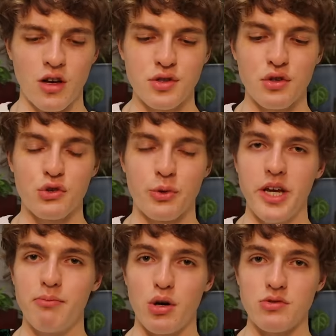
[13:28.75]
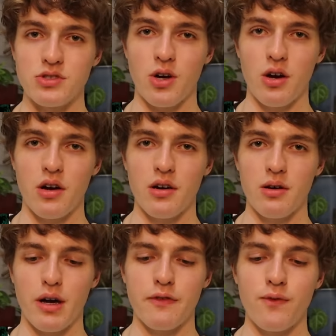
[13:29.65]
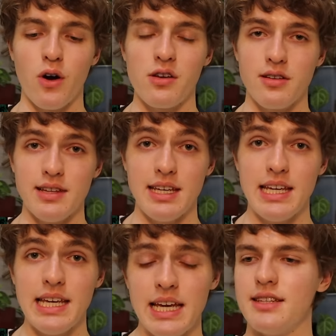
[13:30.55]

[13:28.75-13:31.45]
Also the Greenbone Saga by Fonda Lee.